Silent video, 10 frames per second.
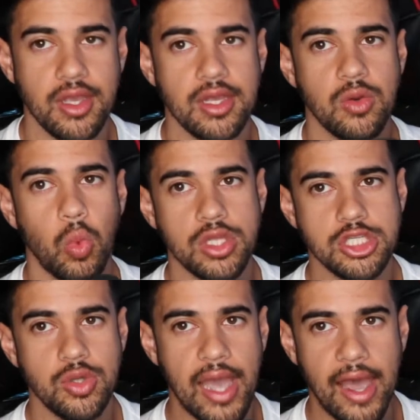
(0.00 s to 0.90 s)
Once
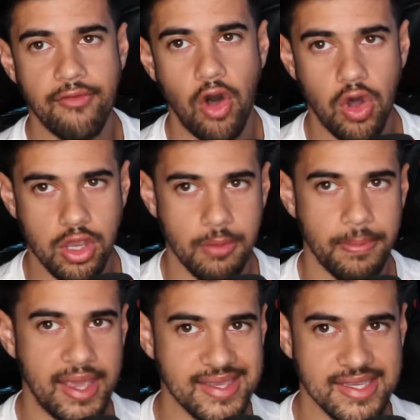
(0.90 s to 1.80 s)
you have all your
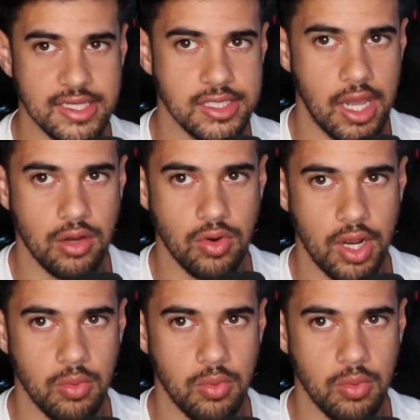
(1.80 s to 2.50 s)
basics down, right?